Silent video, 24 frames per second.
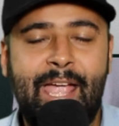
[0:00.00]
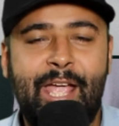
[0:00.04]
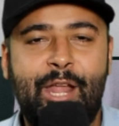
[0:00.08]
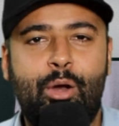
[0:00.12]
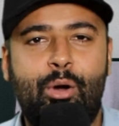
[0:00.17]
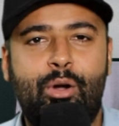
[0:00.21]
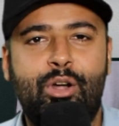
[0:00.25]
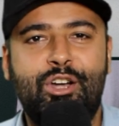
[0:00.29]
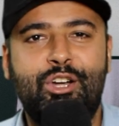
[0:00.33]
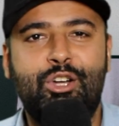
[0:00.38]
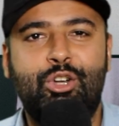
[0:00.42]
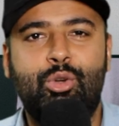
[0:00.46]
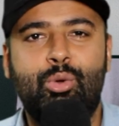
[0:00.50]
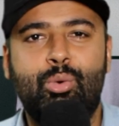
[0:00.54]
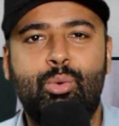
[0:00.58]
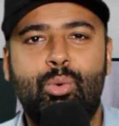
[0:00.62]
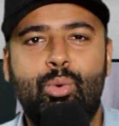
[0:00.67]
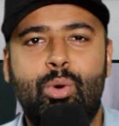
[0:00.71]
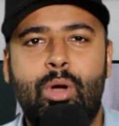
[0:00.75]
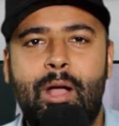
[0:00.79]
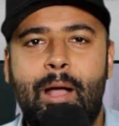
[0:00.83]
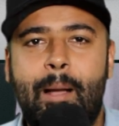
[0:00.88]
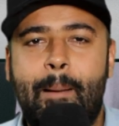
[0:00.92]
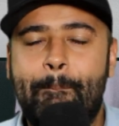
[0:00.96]
In order
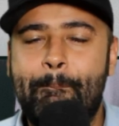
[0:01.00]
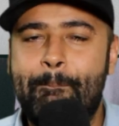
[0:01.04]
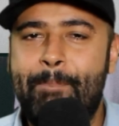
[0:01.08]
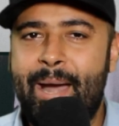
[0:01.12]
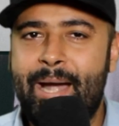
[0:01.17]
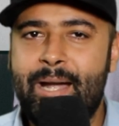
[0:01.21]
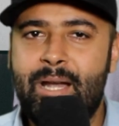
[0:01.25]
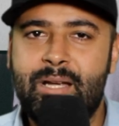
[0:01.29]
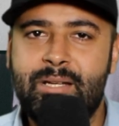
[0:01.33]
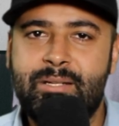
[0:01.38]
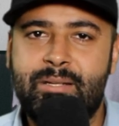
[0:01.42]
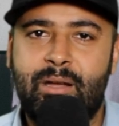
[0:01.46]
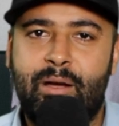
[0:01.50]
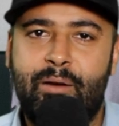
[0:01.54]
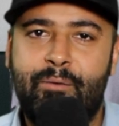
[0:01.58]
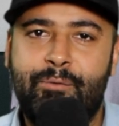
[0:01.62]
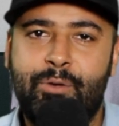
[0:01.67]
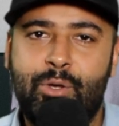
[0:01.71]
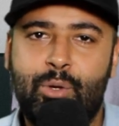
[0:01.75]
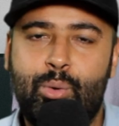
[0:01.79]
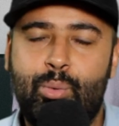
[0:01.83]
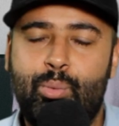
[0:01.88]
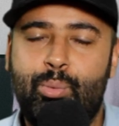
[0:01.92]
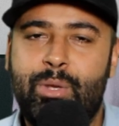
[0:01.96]
to better
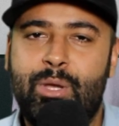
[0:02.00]
serve you,